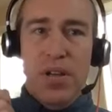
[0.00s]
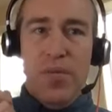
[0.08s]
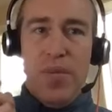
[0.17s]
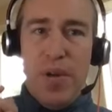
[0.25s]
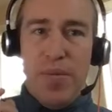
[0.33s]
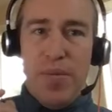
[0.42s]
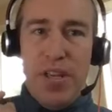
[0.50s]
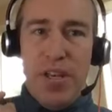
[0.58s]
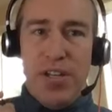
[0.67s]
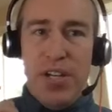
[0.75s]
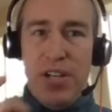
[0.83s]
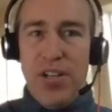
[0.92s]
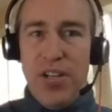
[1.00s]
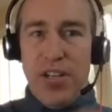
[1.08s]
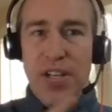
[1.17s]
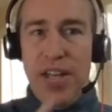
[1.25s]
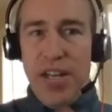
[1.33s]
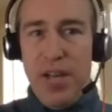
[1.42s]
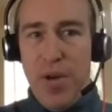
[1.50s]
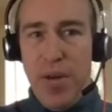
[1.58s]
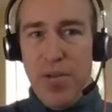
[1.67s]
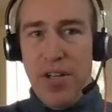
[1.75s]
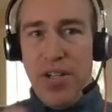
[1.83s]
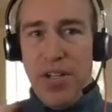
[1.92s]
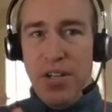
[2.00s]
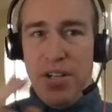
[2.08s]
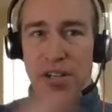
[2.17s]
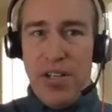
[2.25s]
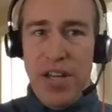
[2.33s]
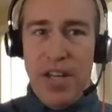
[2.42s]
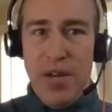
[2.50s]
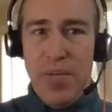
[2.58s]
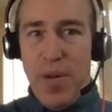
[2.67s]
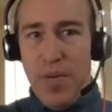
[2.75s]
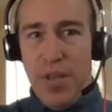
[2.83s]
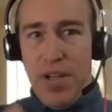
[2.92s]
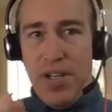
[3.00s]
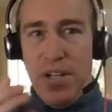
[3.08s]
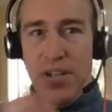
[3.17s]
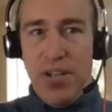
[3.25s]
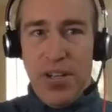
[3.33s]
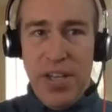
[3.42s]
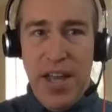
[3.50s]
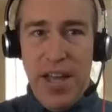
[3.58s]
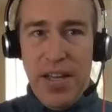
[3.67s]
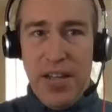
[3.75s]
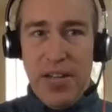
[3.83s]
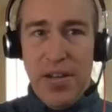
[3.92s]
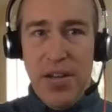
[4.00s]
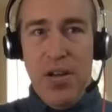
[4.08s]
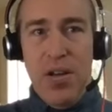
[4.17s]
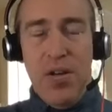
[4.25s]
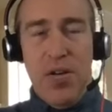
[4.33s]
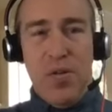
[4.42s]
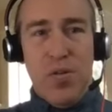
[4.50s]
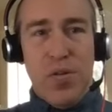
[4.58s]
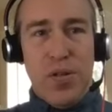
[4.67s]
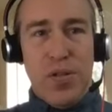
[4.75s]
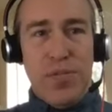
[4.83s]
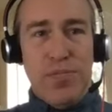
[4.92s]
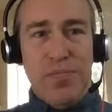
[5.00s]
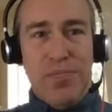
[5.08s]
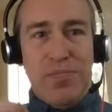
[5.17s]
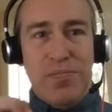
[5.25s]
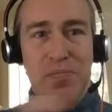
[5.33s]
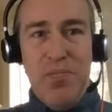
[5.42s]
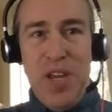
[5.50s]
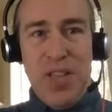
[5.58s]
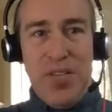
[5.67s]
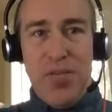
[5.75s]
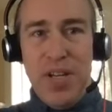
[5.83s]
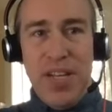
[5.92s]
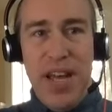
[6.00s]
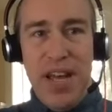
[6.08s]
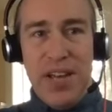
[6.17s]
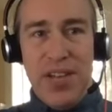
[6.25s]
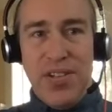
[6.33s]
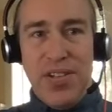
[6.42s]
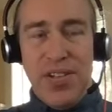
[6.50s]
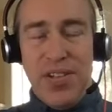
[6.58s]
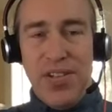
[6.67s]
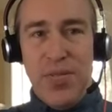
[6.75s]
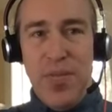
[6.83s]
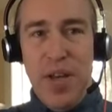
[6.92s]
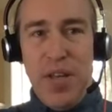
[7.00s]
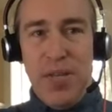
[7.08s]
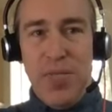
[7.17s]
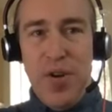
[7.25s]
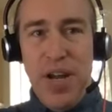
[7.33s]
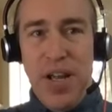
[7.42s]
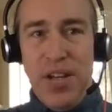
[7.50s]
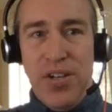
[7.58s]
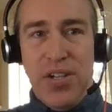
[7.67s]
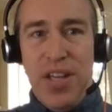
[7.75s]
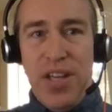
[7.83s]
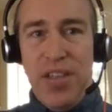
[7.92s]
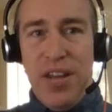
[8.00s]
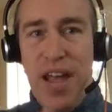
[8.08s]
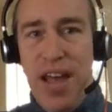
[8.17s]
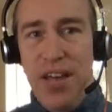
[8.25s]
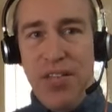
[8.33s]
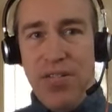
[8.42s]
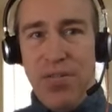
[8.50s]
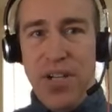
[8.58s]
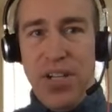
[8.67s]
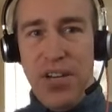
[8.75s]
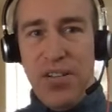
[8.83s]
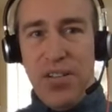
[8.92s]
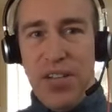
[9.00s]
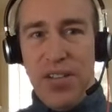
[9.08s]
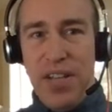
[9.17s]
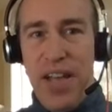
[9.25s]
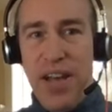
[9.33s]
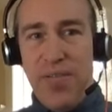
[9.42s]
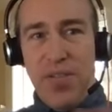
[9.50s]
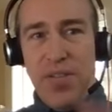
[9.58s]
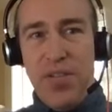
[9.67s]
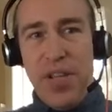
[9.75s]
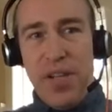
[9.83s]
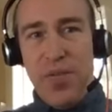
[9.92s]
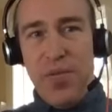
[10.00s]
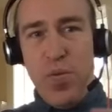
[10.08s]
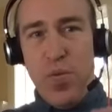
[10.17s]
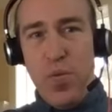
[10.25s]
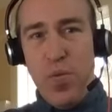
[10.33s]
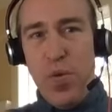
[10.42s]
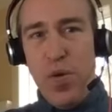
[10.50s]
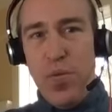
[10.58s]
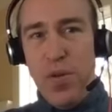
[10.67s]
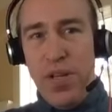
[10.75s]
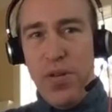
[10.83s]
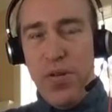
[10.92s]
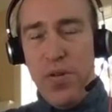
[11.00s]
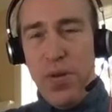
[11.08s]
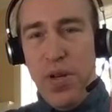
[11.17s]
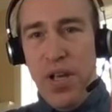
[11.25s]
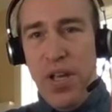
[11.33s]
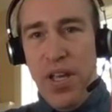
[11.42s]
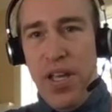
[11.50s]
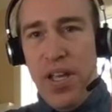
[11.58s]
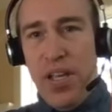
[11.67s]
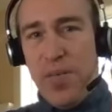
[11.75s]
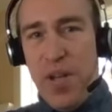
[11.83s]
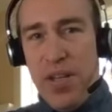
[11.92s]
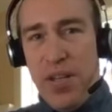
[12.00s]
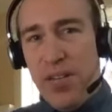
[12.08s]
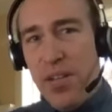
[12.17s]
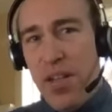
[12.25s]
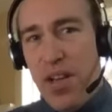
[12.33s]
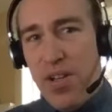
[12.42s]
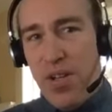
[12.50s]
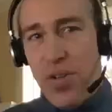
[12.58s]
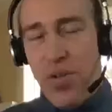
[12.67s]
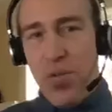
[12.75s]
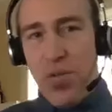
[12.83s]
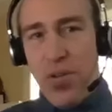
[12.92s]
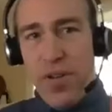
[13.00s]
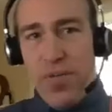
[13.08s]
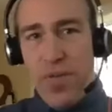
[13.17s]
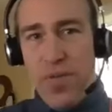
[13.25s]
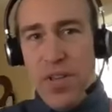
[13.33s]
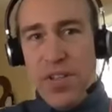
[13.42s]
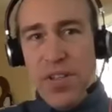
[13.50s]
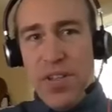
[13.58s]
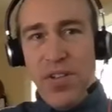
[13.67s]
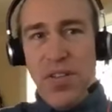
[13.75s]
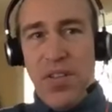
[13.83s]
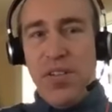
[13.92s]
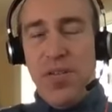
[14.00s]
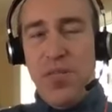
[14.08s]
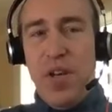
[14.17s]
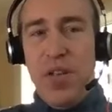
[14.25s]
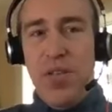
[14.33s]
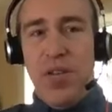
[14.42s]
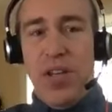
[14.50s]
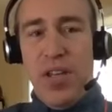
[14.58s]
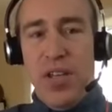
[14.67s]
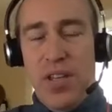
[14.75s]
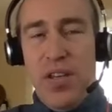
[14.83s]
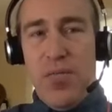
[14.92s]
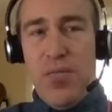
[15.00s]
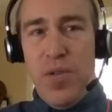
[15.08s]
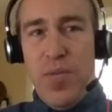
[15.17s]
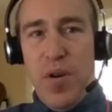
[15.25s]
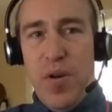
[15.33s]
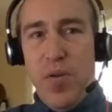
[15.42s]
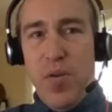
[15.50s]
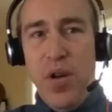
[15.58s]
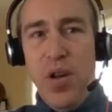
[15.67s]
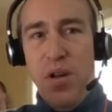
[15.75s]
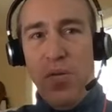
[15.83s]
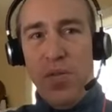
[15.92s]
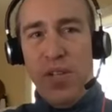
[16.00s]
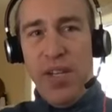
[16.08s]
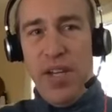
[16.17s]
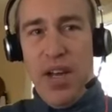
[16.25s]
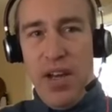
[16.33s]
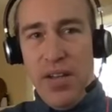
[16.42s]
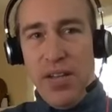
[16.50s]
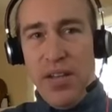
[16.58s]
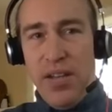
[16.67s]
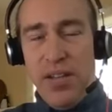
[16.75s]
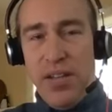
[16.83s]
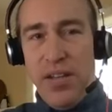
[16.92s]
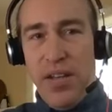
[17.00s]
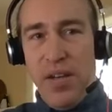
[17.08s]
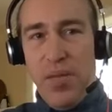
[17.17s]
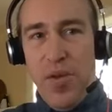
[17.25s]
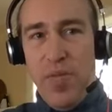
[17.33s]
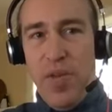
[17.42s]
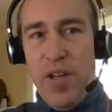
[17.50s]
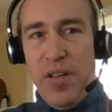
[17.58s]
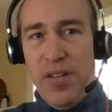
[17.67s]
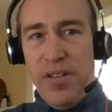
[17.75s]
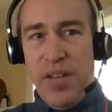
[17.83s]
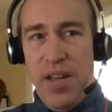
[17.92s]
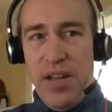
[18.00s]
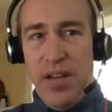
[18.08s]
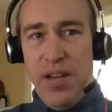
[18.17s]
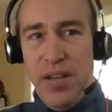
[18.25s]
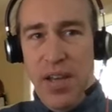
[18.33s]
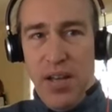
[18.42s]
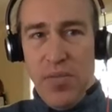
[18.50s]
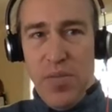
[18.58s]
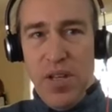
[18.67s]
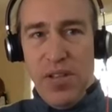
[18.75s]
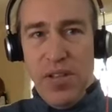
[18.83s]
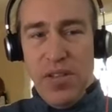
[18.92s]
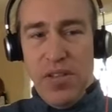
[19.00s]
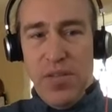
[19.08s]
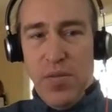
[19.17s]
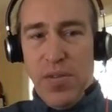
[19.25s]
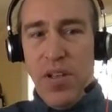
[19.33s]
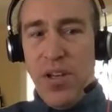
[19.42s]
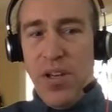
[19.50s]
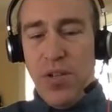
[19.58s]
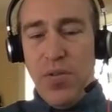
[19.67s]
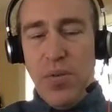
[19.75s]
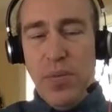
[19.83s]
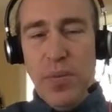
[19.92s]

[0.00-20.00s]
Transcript: populate a changelog, tag it, populate a changelog, tag it, populate a changelog, tag it? Or make the 3 tags just as you make the branch and then add 3 changelogs after? Like, what would you expect as a logical ordering of events there, so that somebody looking at the Git repo would see content at a commit basis and at a tag basis that was logical?